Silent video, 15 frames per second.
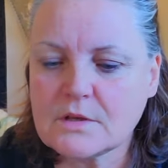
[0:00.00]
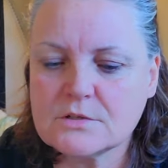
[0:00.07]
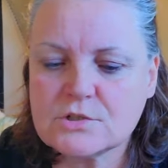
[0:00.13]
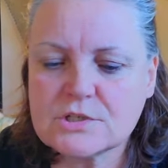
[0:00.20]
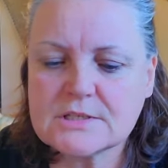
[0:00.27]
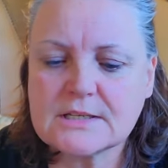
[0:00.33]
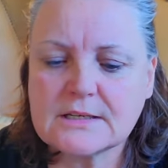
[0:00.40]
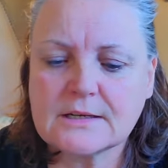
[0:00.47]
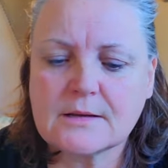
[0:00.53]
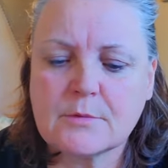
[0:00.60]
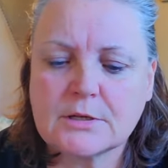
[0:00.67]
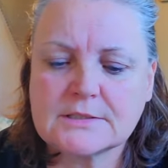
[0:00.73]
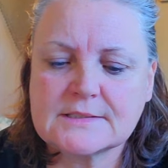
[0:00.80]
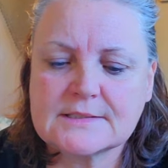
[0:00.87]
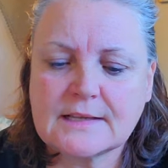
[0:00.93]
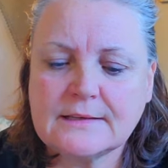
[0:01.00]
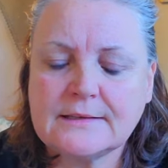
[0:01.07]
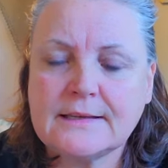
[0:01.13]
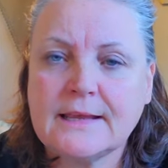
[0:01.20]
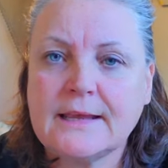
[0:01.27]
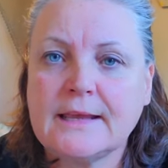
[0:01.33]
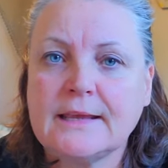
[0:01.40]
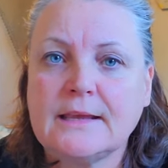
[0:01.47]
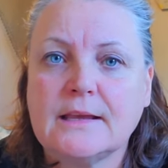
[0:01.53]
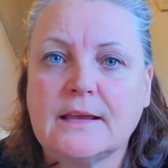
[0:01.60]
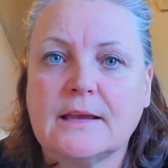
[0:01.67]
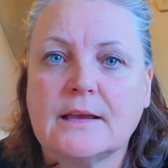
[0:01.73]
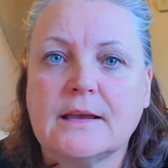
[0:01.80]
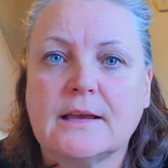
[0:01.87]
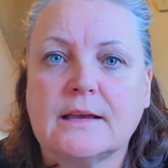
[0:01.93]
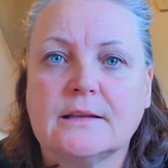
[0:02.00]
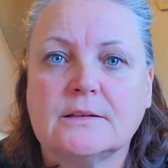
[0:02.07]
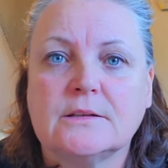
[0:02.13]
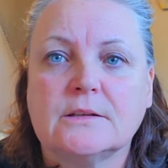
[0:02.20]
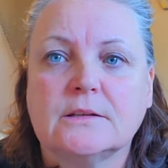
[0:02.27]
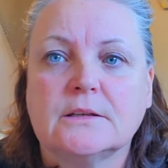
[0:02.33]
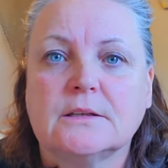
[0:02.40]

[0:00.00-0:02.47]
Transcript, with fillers: She's going to come on Sunday, and